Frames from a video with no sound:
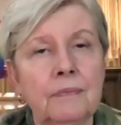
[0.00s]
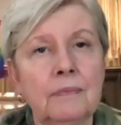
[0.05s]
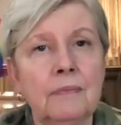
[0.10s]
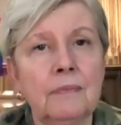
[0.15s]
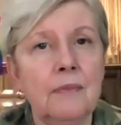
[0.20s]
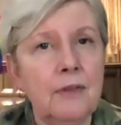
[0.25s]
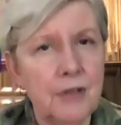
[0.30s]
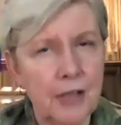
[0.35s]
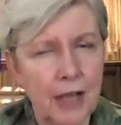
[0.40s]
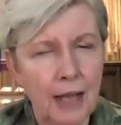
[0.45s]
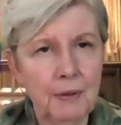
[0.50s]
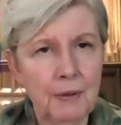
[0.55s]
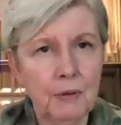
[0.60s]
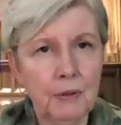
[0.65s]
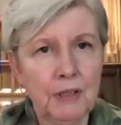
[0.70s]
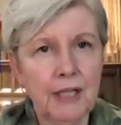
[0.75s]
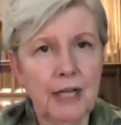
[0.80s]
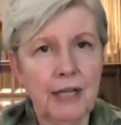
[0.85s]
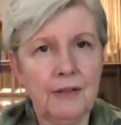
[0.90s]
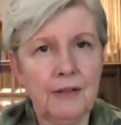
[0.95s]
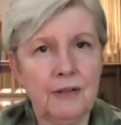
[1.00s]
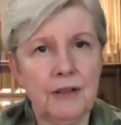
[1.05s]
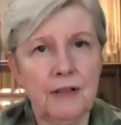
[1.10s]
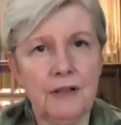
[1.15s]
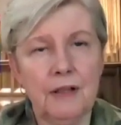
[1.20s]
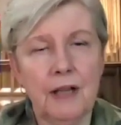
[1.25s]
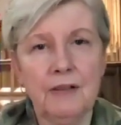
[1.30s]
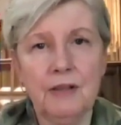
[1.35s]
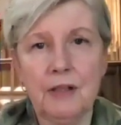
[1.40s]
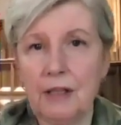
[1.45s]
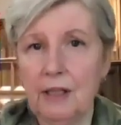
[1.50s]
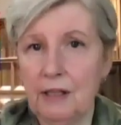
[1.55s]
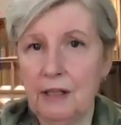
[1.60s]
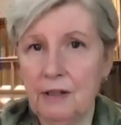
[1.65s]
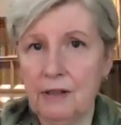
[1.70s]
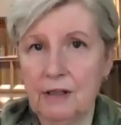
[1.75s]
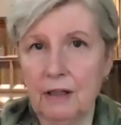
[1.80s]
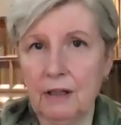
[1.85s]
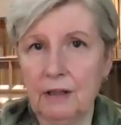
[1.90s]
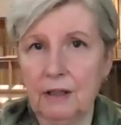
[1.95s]
Samuel takes this as an
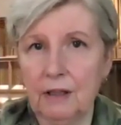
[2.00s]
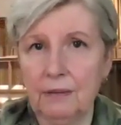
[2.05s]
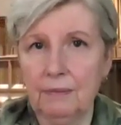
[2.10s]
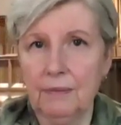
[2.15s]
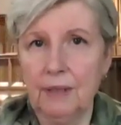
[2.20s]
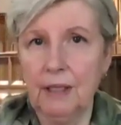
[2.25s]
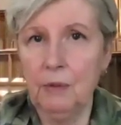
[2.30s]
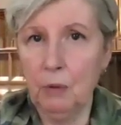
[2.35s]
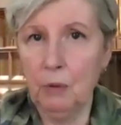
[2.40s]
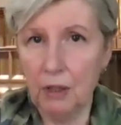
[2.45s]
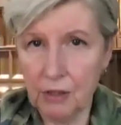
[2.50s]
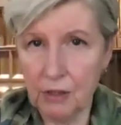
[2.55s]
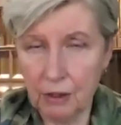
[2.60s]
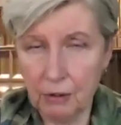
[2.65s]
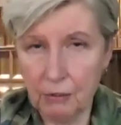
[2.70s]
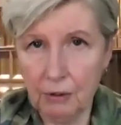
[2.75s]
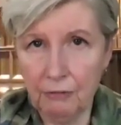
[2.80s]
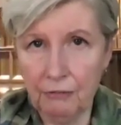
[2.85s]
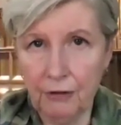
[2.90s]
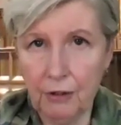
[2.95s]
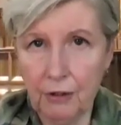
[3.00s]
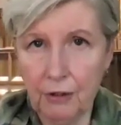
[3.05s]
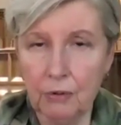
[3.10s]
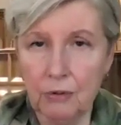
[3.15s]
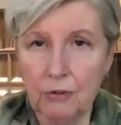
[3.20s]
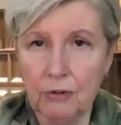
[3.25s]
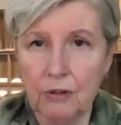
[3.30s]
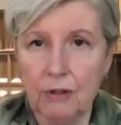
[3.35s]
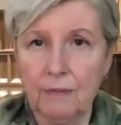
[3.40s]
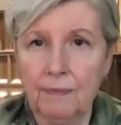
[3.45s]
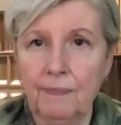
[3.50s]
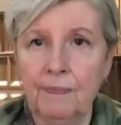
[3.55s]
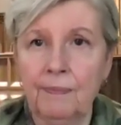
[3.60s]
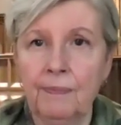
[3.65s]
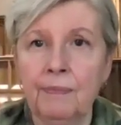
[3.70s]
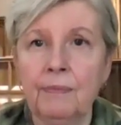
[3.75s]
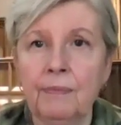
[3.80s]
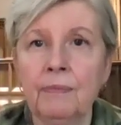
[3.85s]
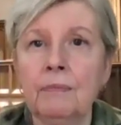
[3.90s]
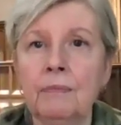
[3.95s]
insult and wants to refuse,
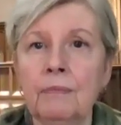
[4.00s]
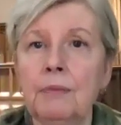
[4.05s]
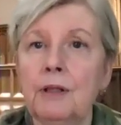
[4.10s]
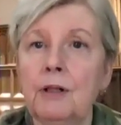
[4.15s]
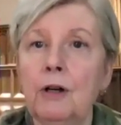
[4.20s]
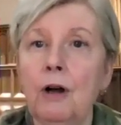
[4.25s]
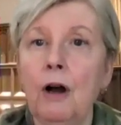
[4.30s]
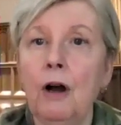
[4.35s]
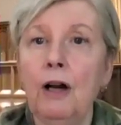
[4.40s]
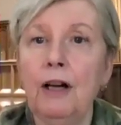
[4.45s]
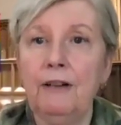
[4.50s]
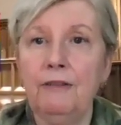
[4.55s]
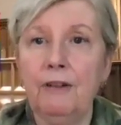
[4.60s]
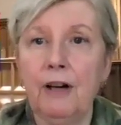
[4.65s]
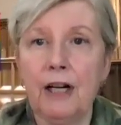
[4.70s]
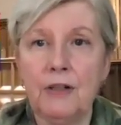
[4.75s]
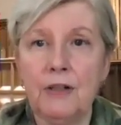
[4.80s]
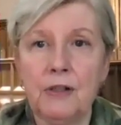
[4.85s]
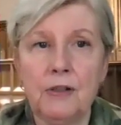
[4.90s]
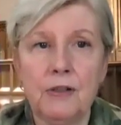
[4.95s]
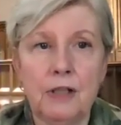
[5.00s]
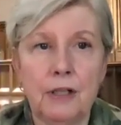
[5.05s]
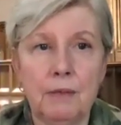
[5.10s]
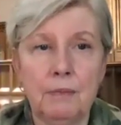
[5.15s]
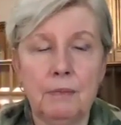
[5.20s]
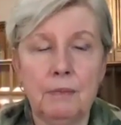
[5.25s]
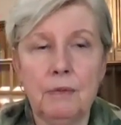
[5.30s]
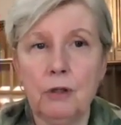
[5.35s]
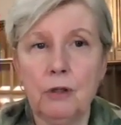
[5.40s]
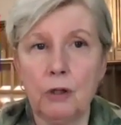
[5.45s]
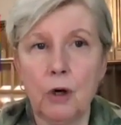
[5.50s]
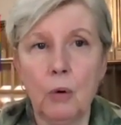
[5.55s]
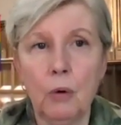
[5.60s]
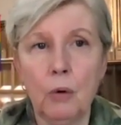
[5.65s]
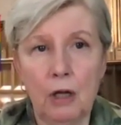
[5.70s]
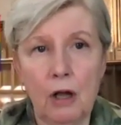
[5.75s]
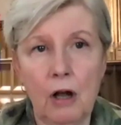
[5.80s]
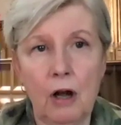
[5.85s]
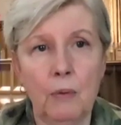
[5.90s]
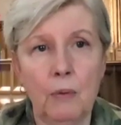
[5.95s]
but God advises him to go
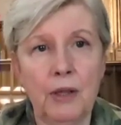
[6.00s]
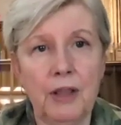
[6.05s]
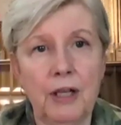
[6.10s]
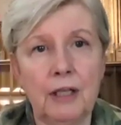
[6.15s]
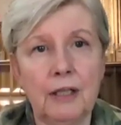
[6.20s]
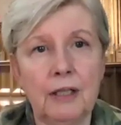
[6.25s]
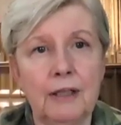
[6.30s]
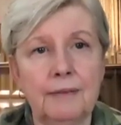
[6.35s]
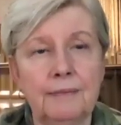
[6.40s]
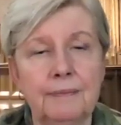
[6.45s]
along with it.